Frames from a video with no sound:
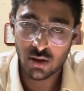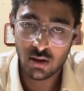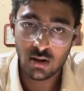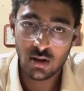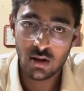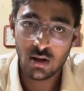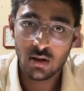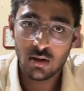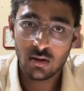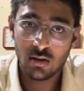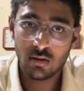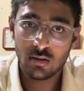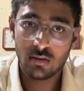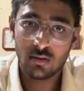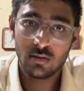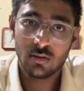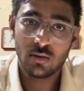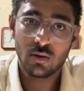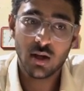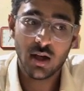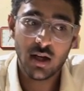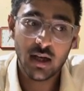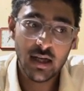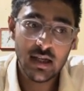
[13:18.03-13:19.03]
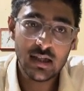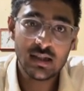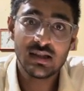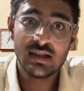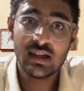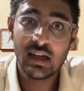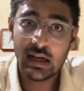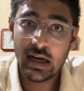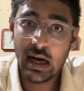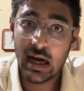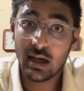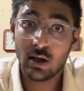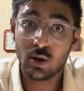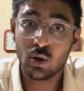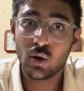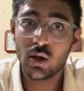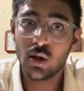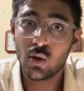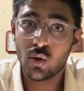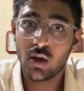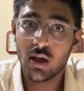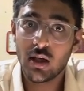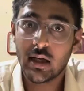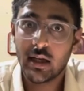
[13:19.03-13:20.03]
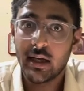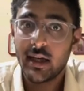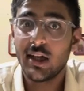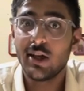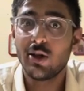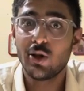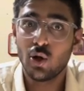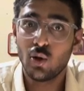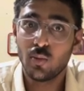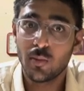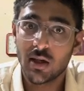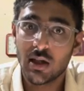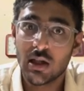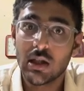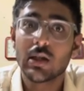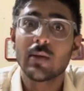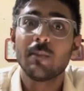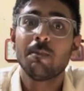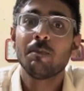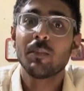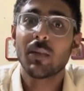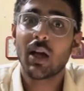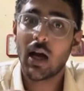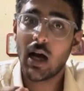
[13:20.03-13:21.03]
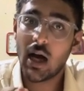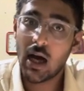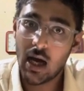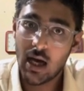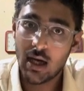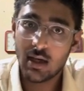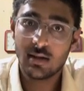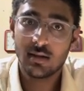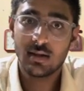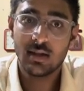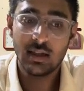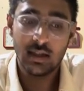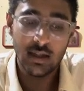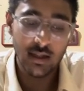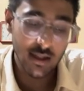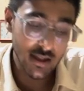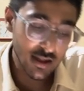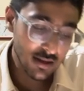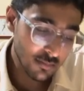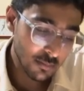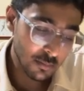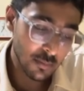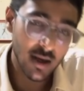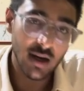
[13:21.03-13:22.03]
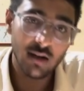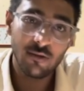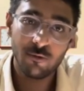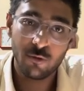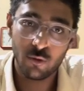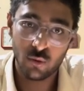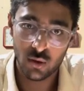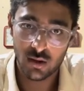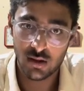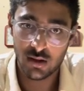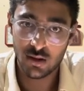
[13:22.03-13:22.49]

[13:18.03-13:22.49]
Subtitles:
Okay, guys, genitourinary tumors are seen in men 4 syndrome.